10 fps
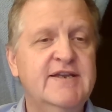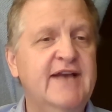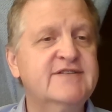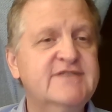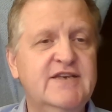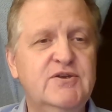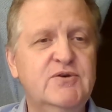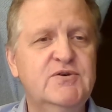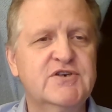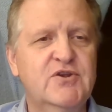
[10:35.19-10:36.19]
Next thing you
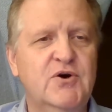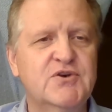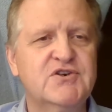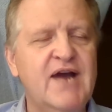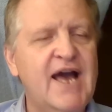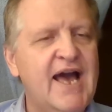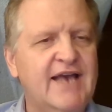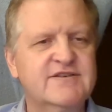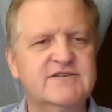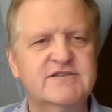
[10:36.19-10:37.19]
do is you close your
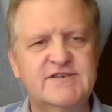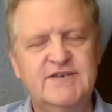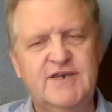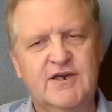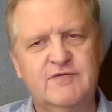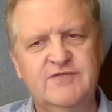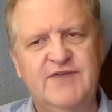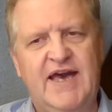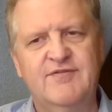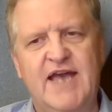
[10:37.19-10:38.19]
eyes and listen carefully
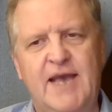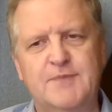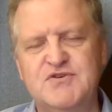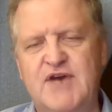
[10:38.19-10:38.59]
5 times,